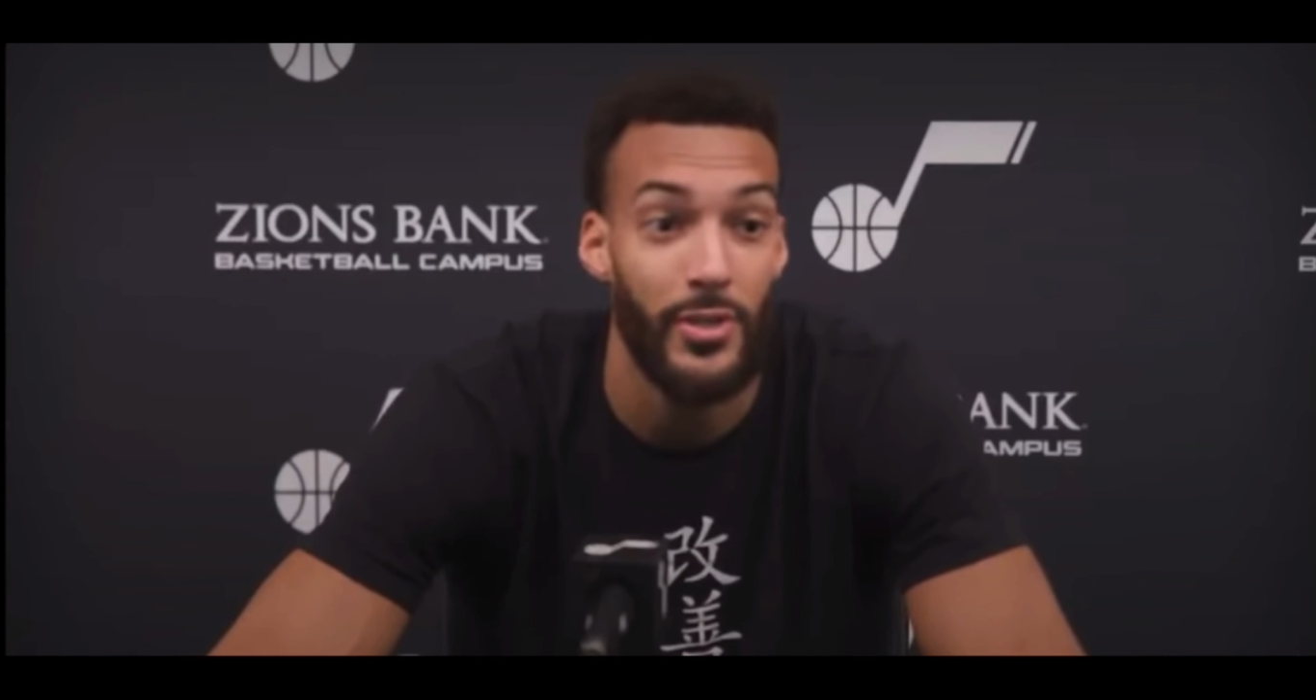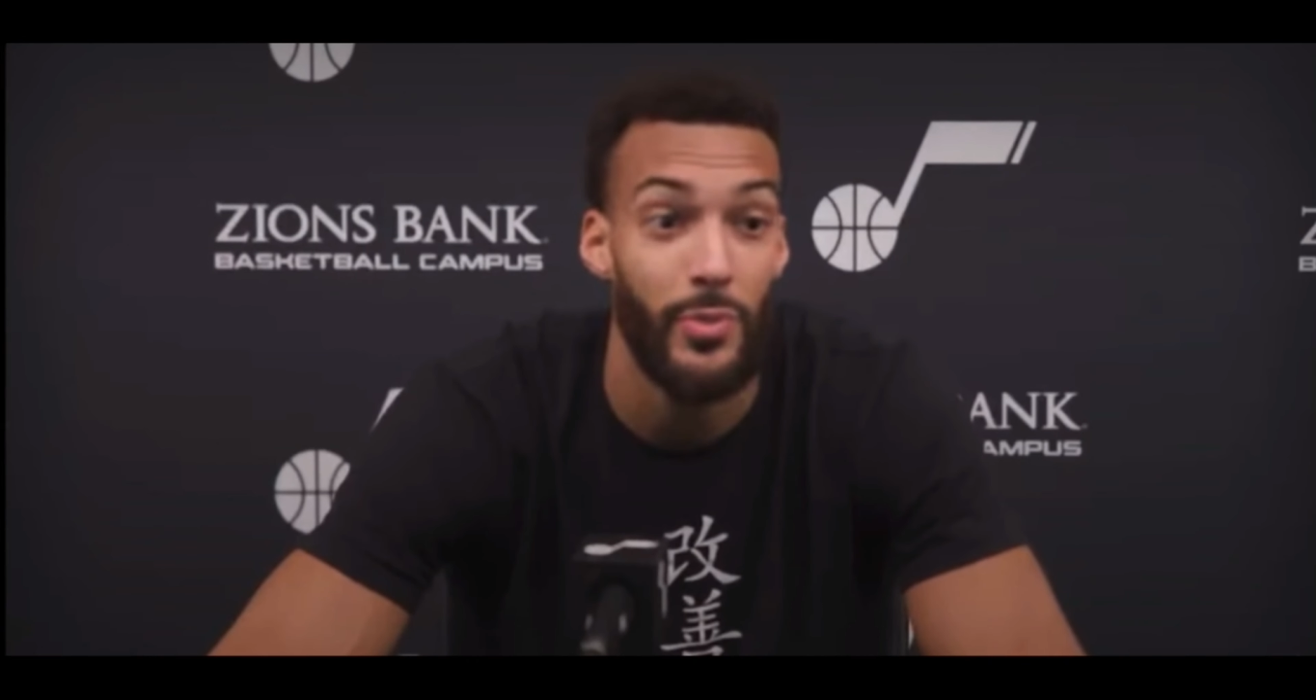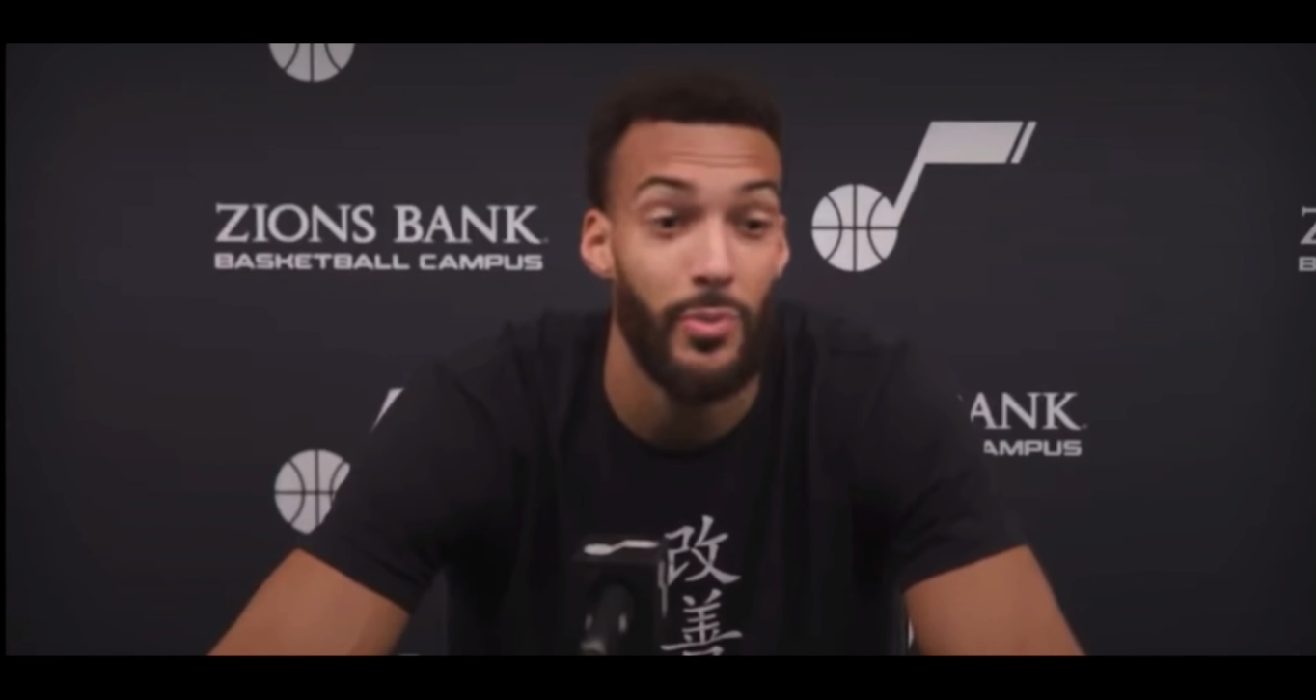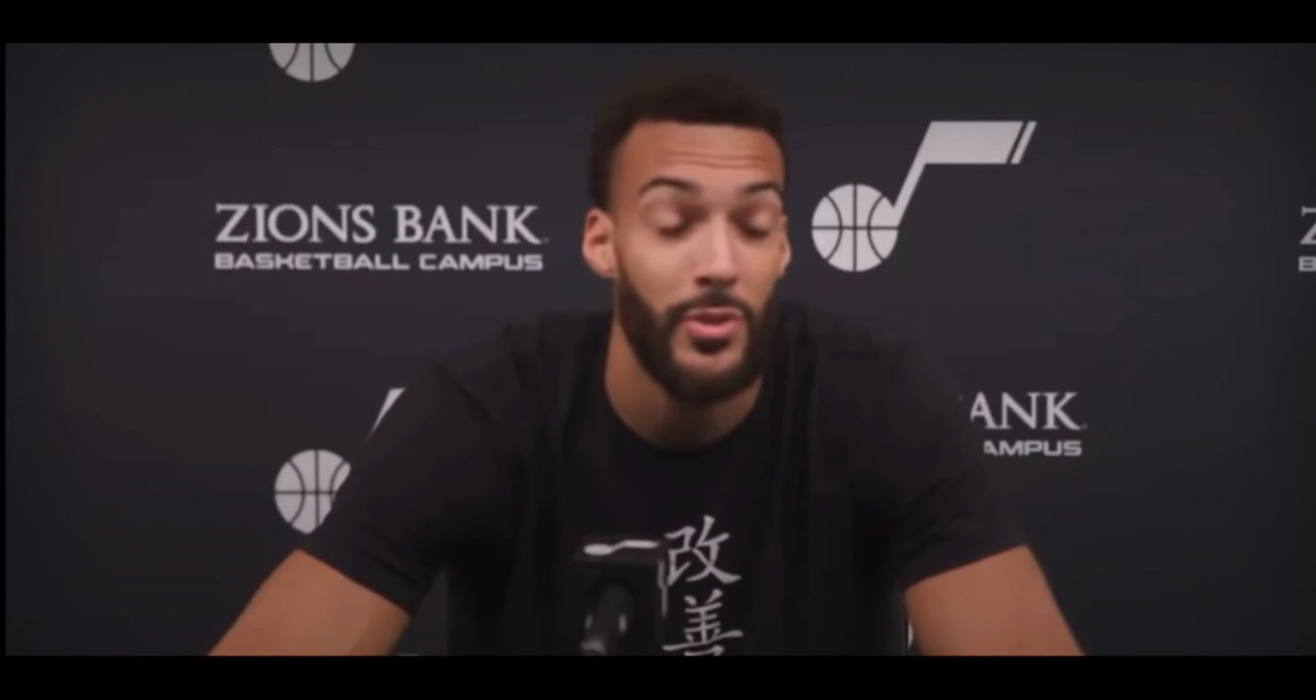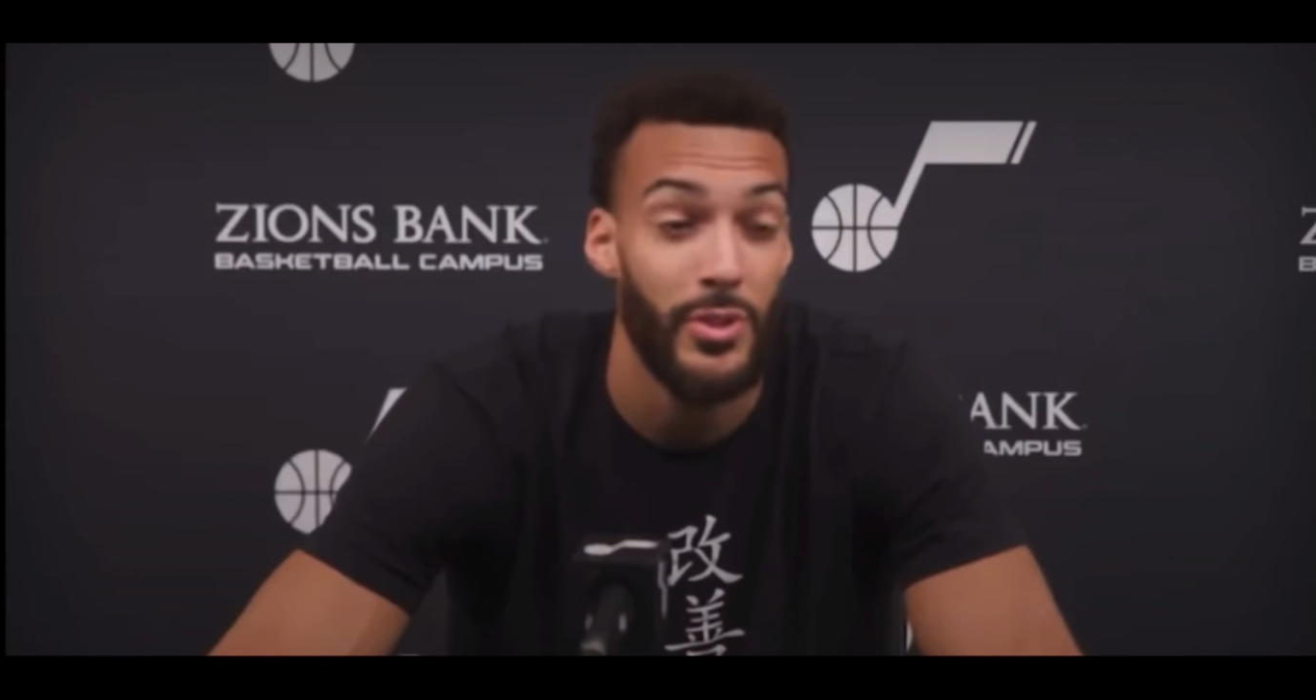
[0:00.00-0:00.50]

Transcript: these people